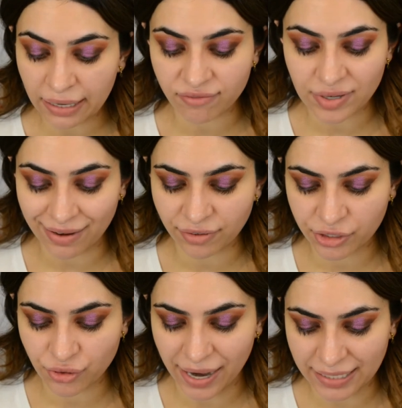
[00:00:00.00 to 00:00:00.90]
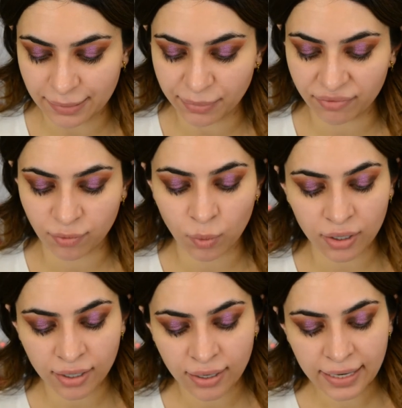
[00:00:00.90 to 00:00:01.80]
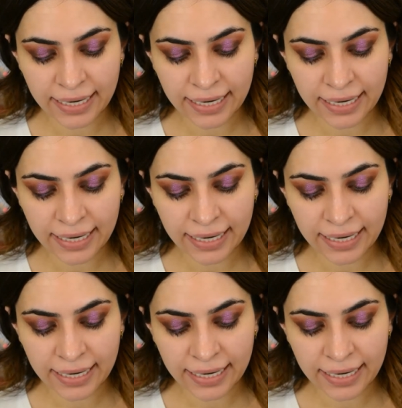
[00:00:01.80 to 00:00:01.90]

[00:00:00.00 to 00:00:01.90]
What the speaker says: I've never tried it before.